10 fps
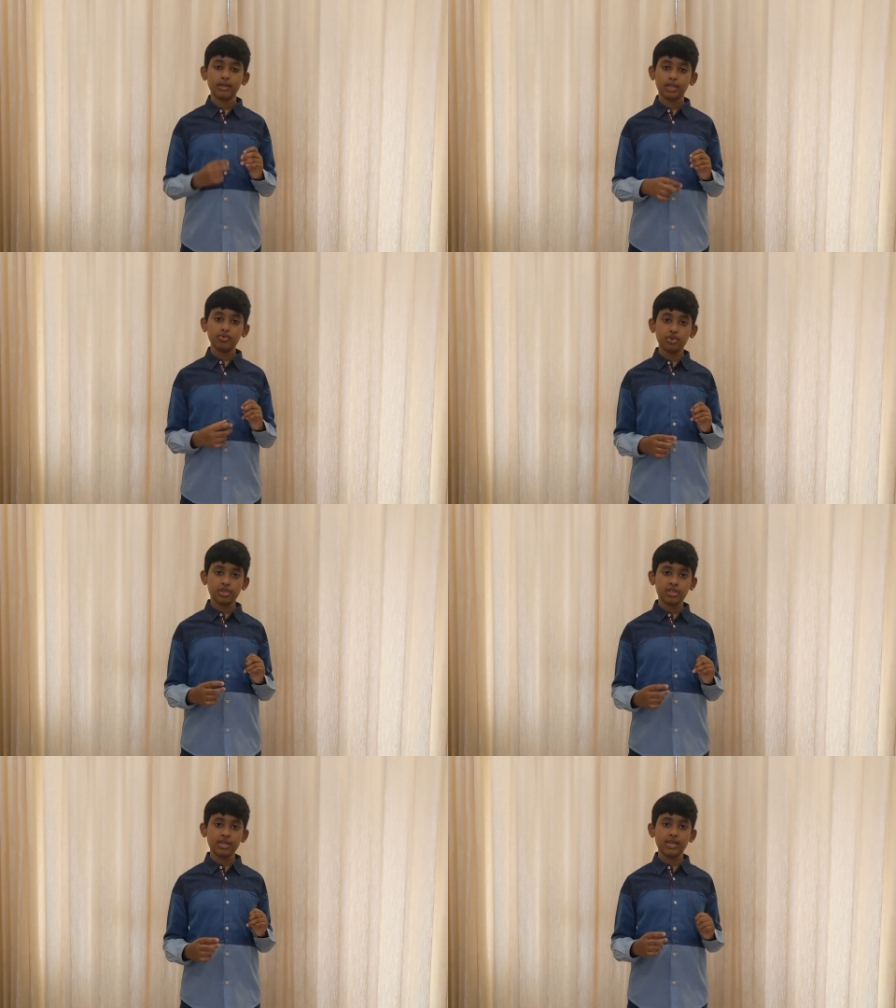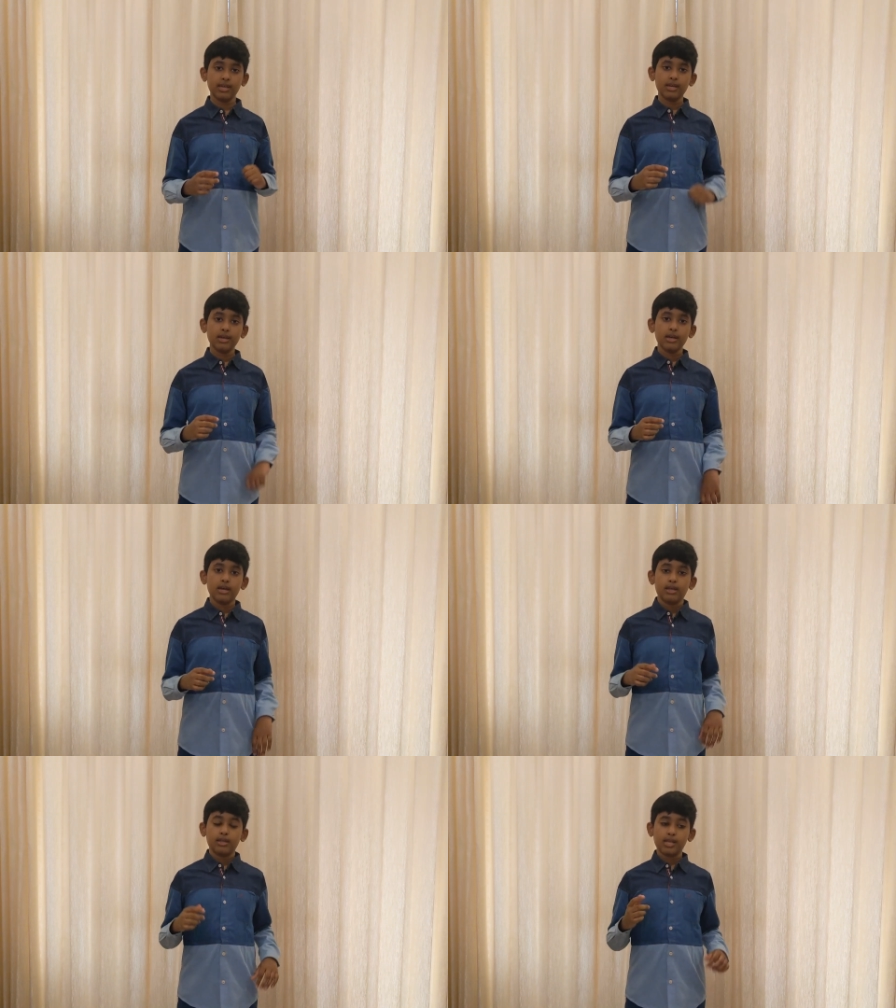You see,
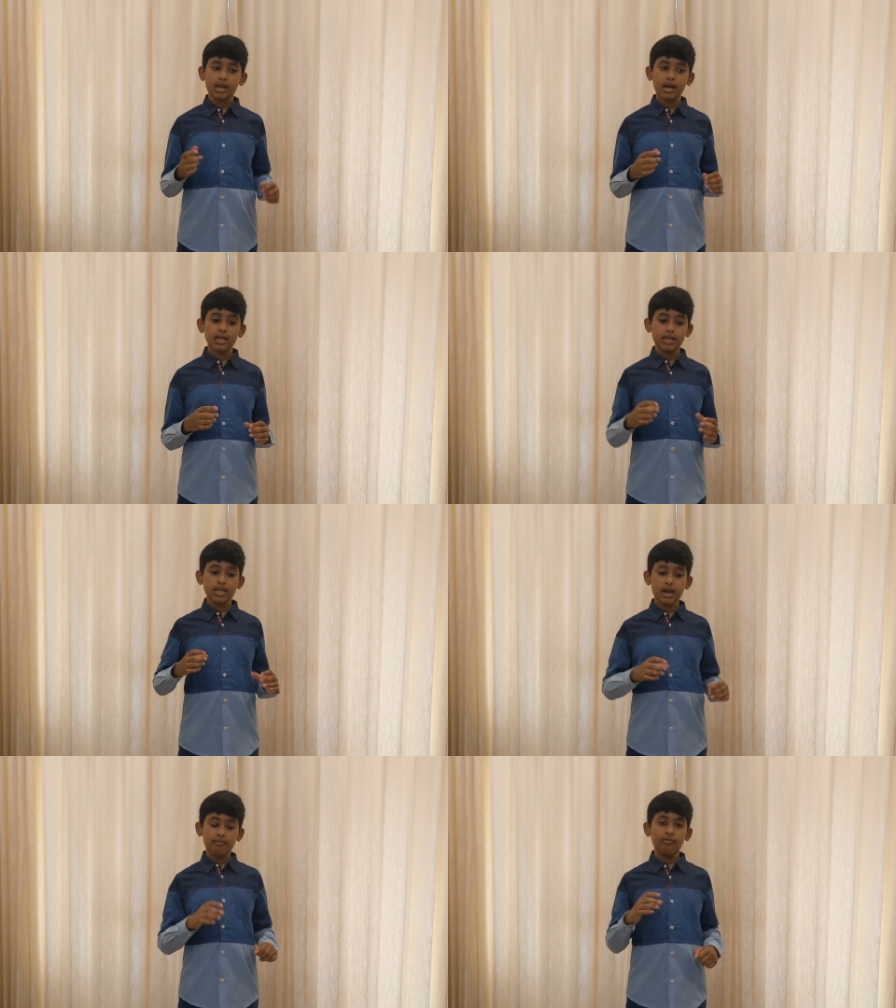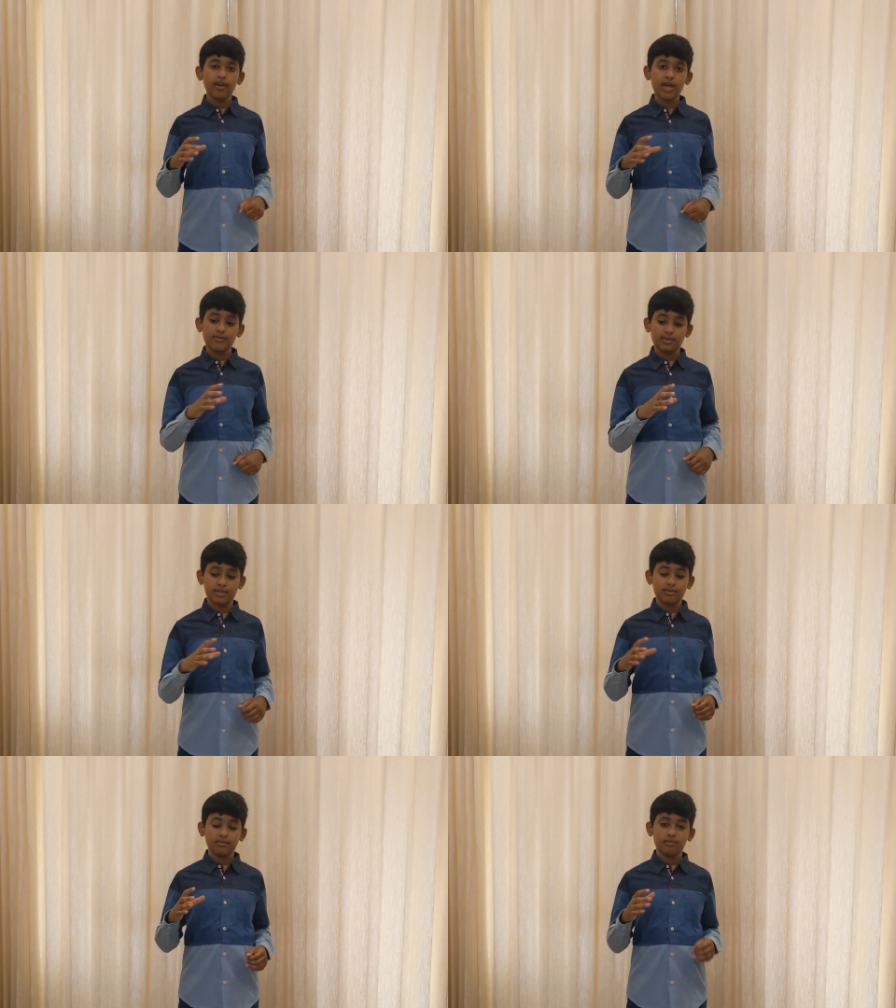they are EM
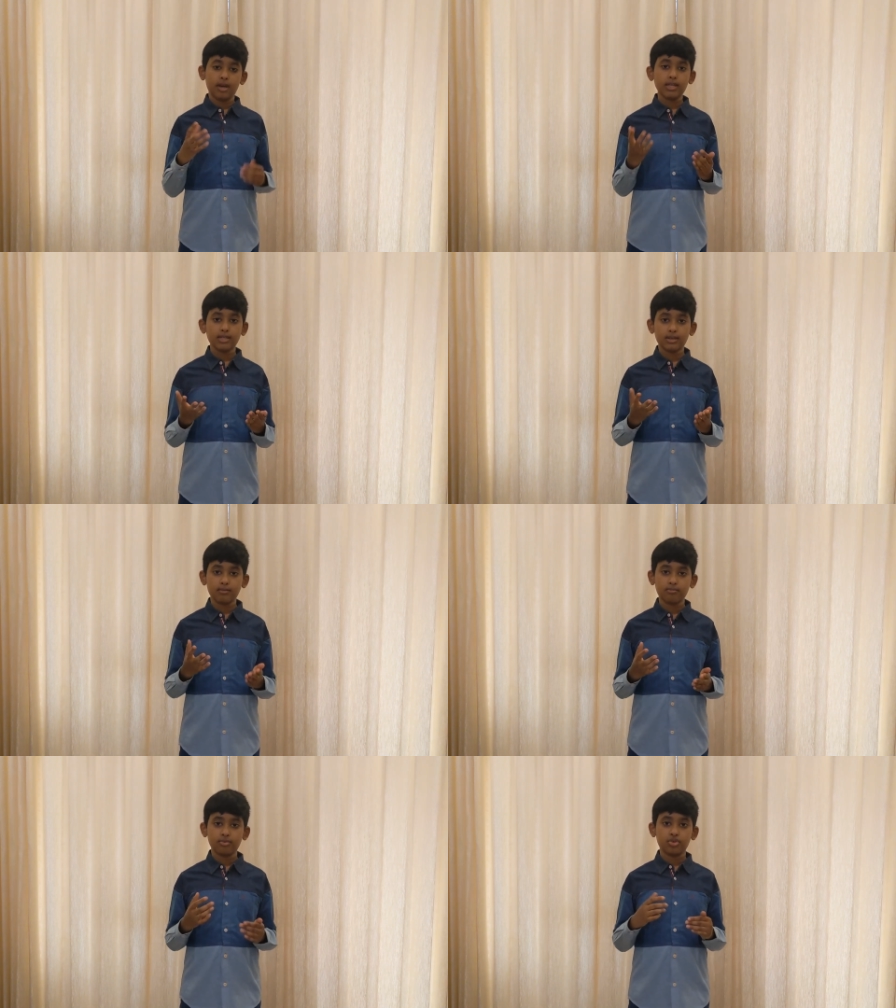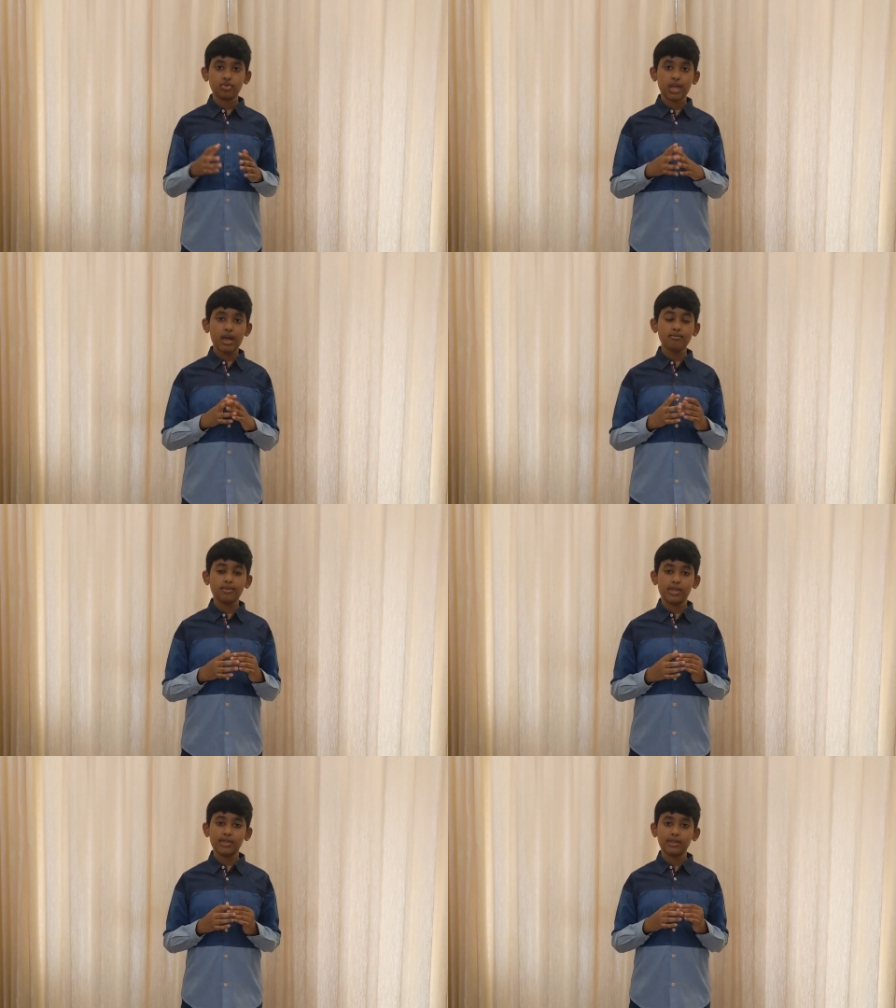waves, right? So that
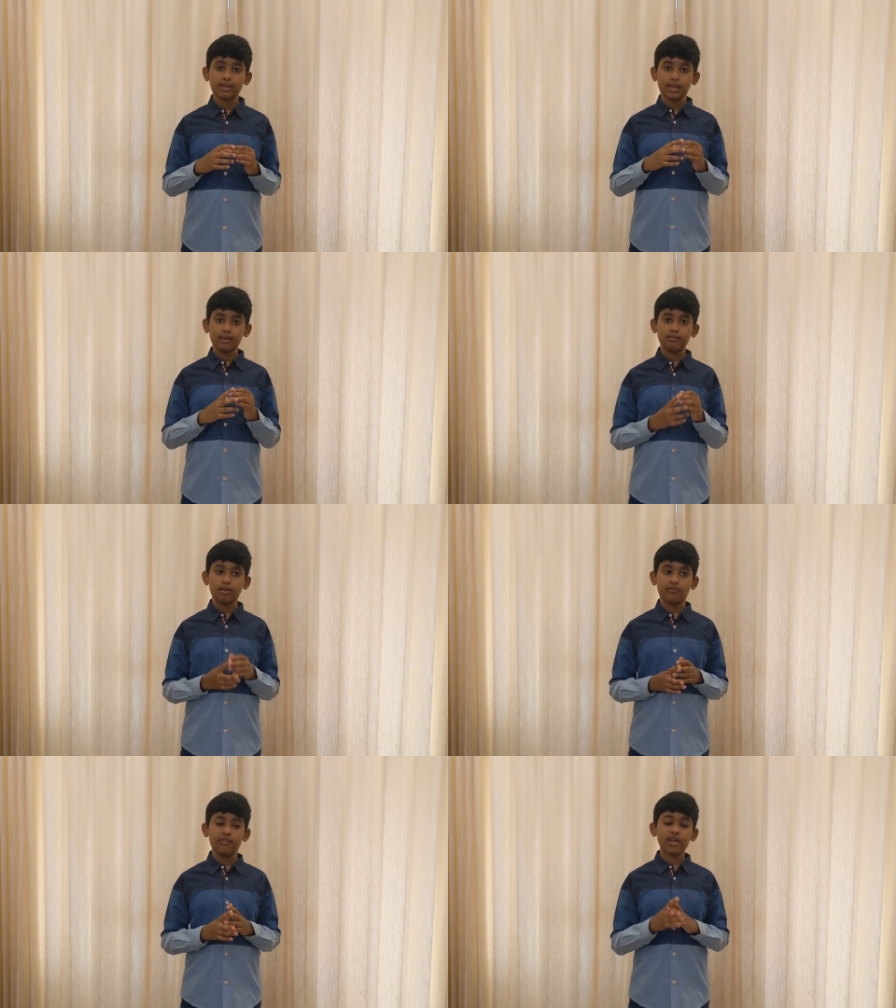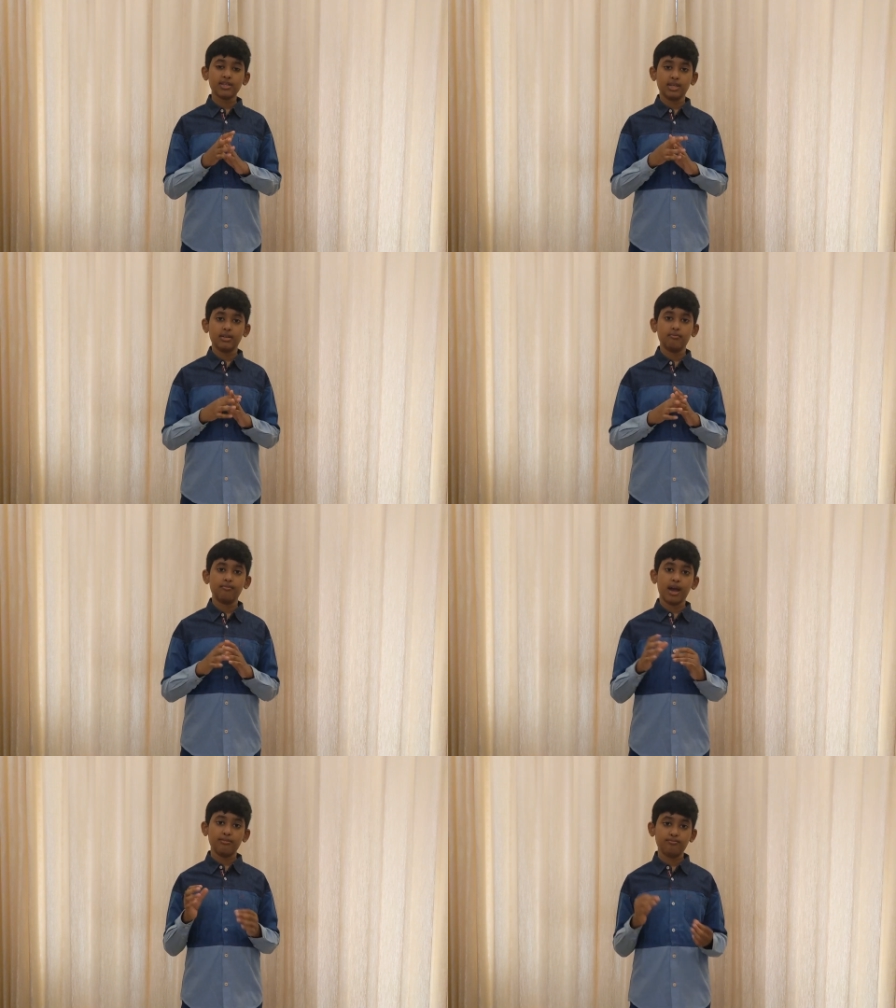means they can be affected
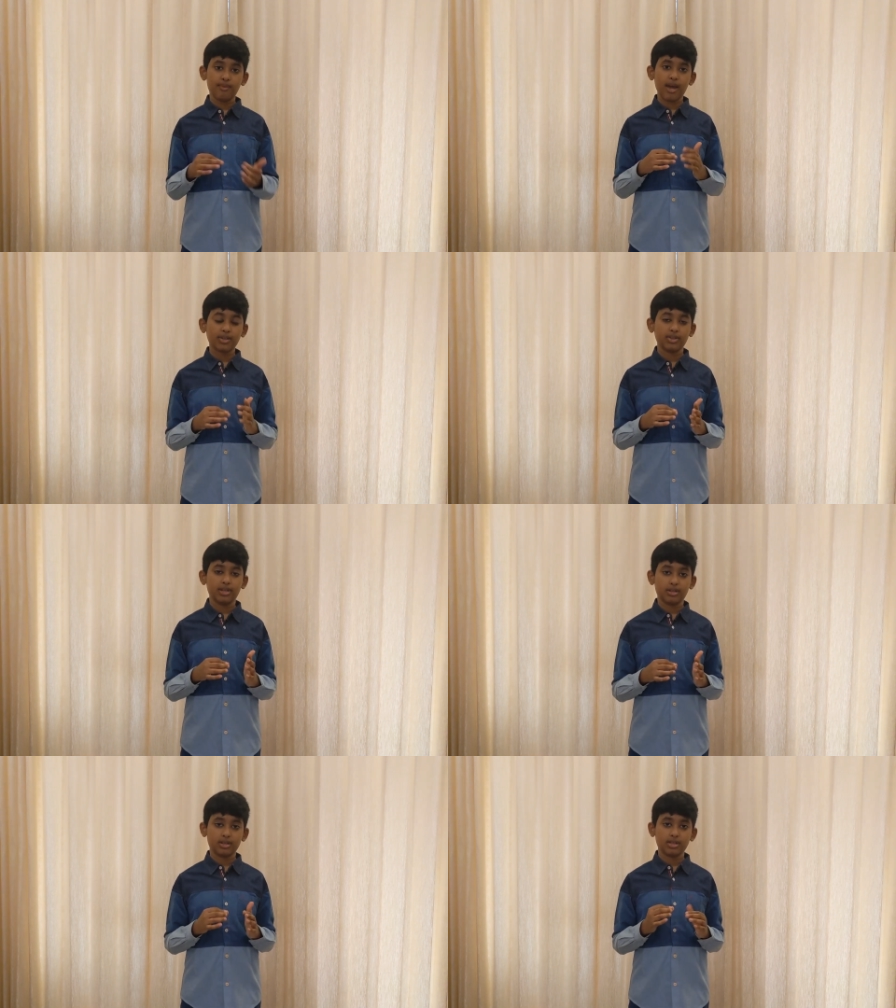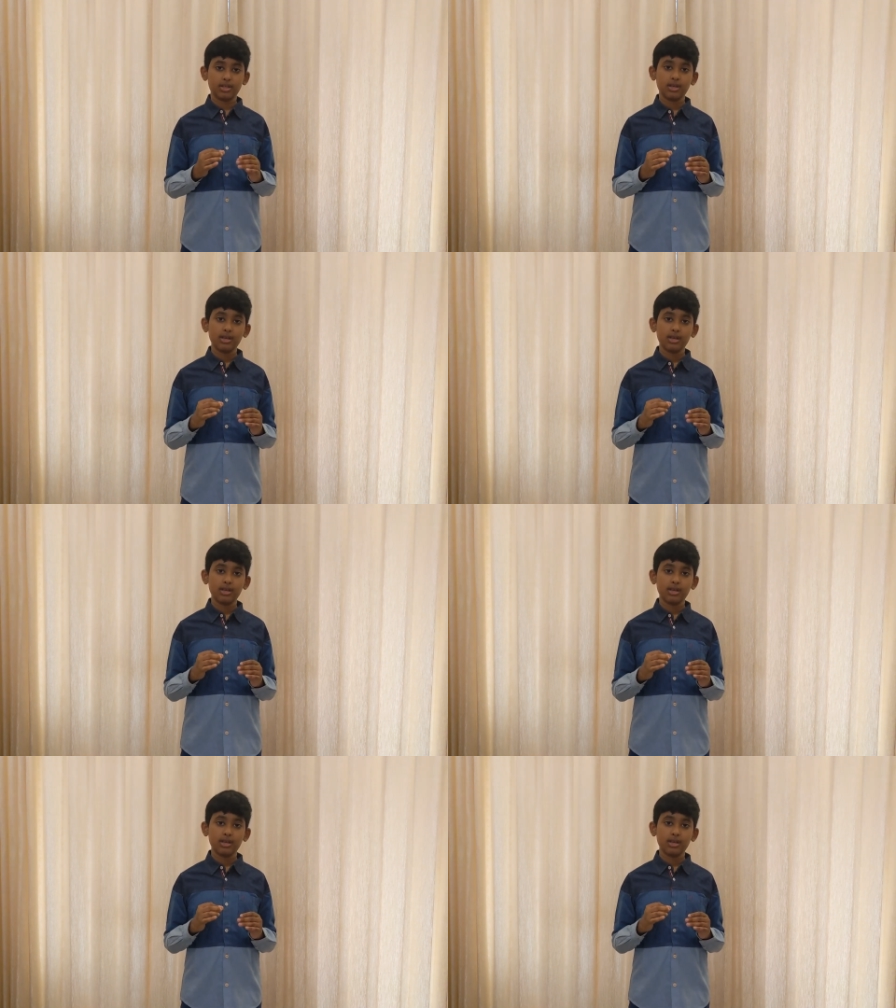by magnets.